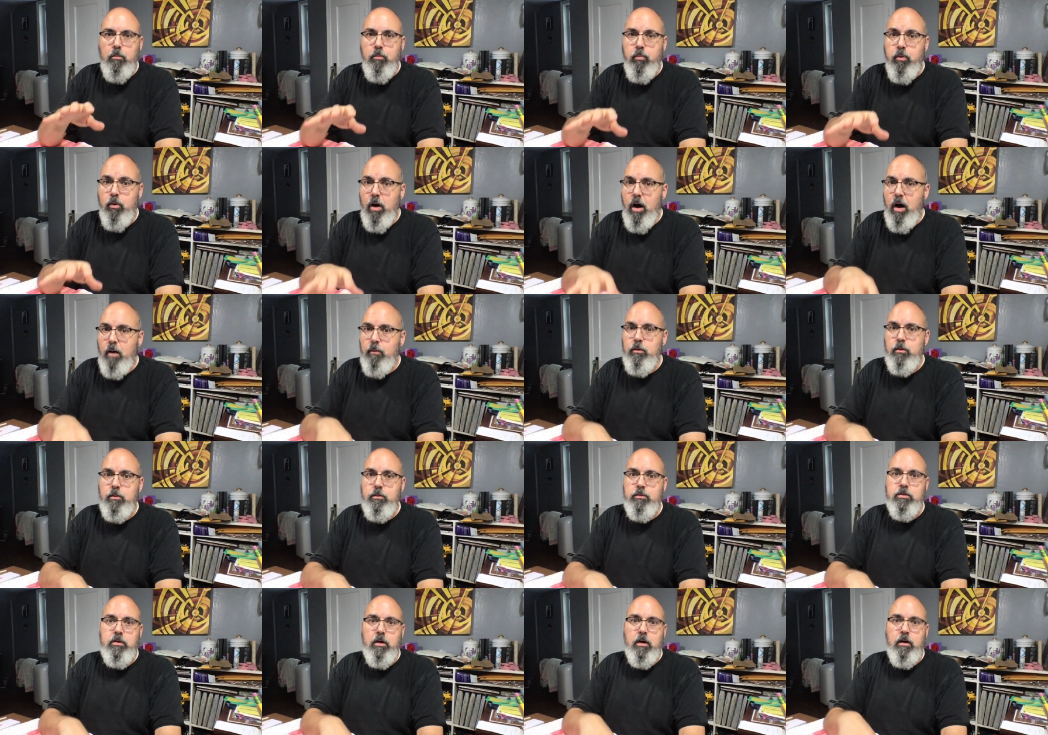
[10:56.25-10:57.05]

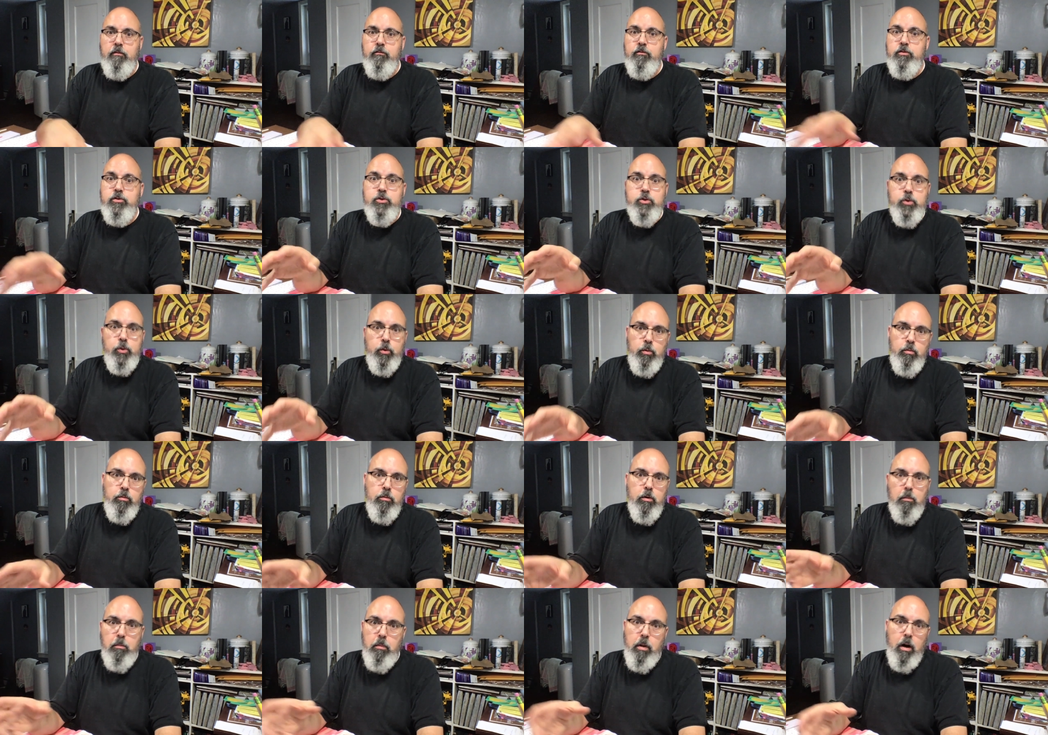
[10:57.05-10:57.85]
problems of
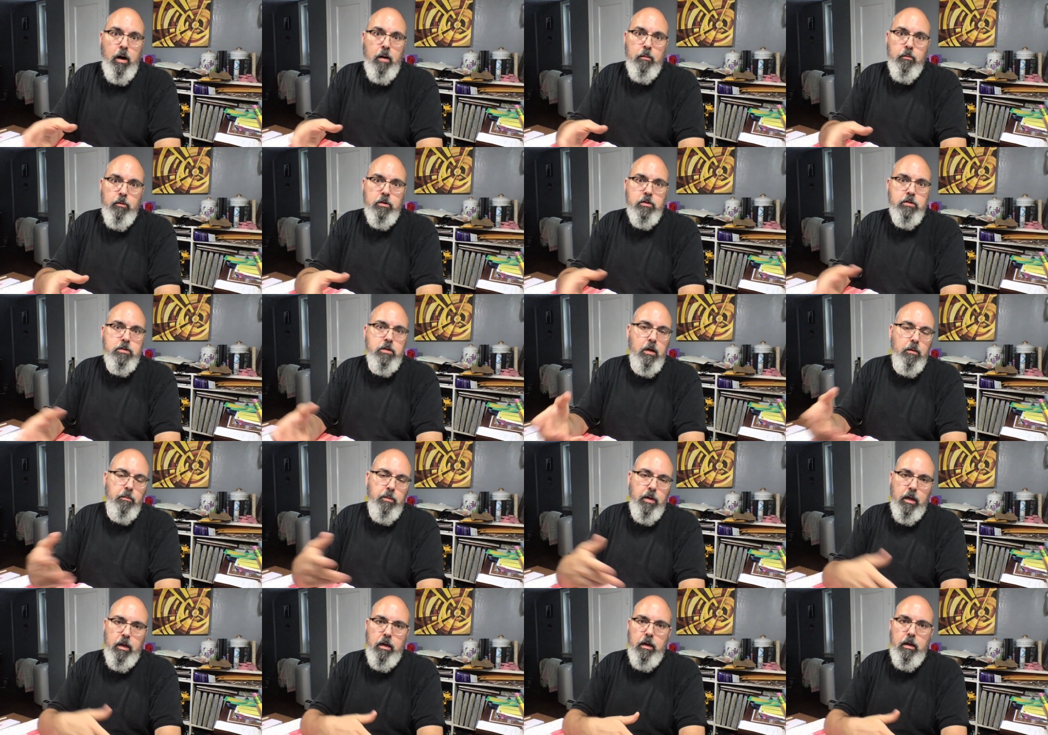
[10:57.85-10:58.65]
Zoom bombers
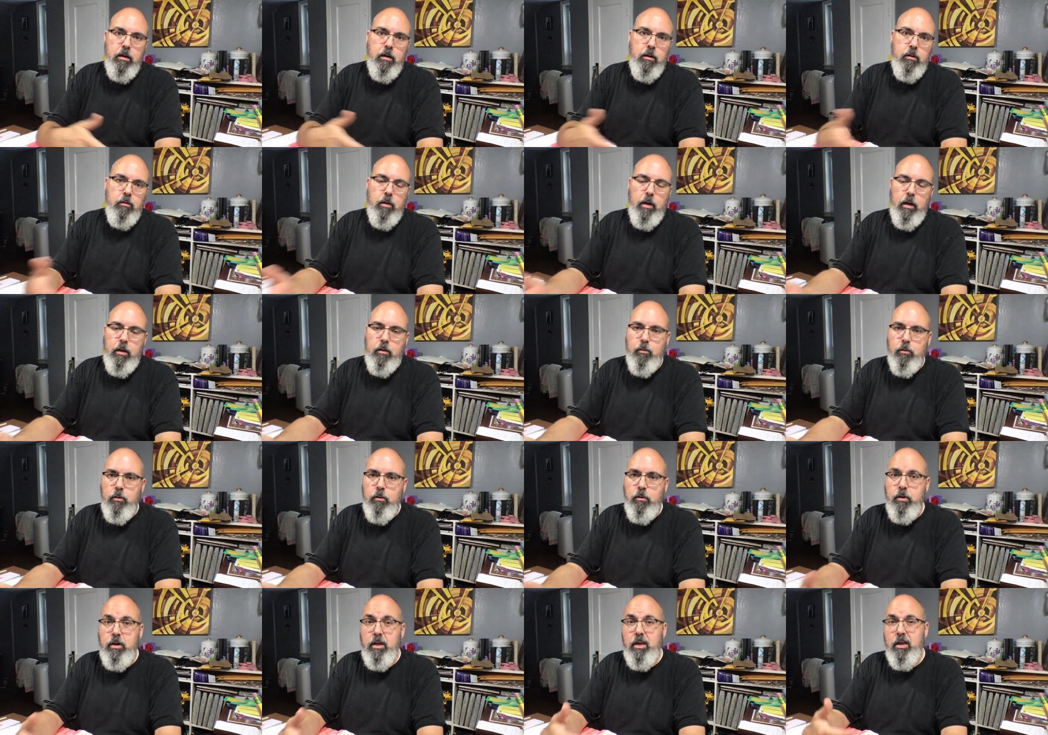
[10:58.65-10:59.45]
coming in and, and
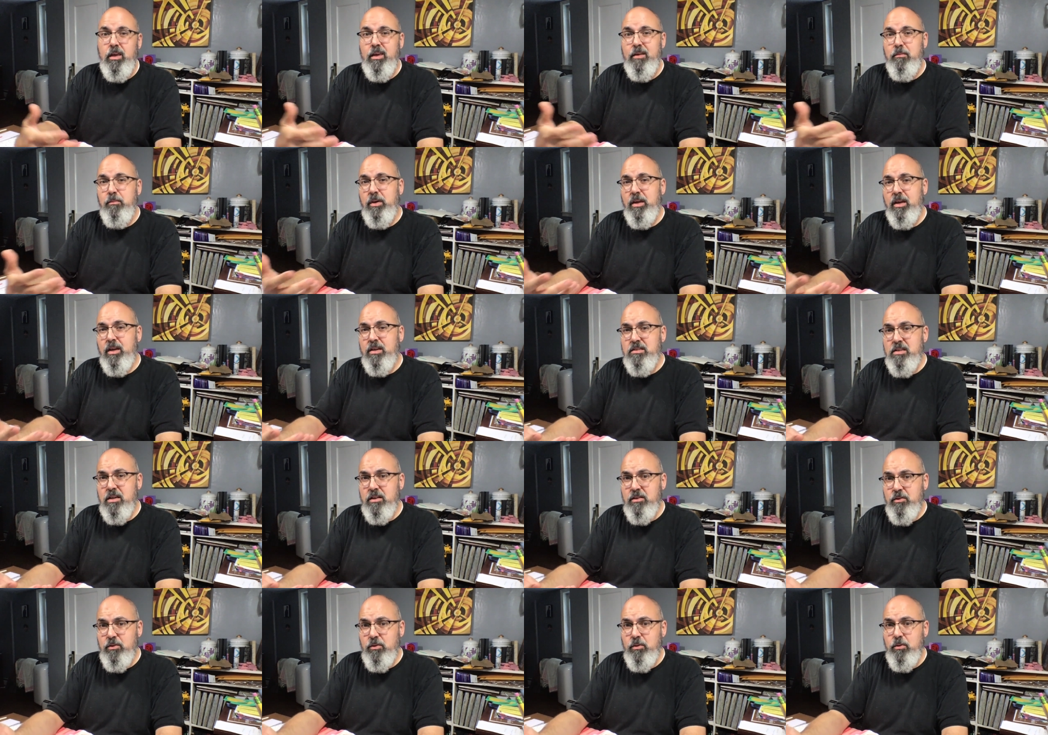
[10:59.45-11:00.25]
ruining it because I
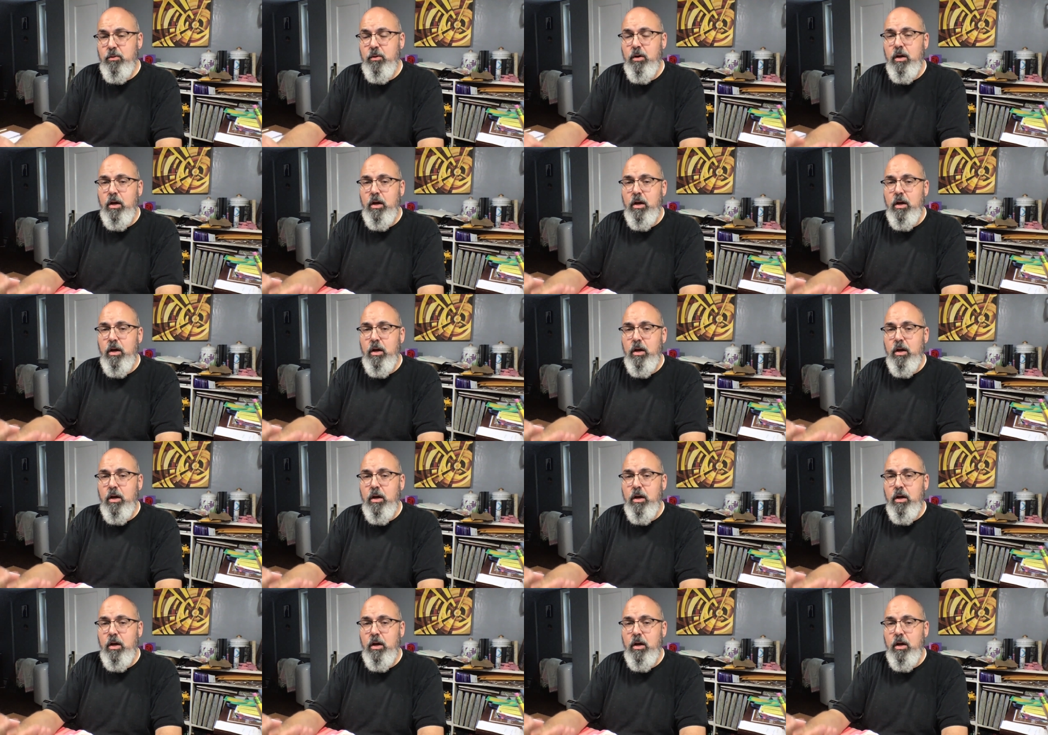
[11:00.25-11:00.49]
do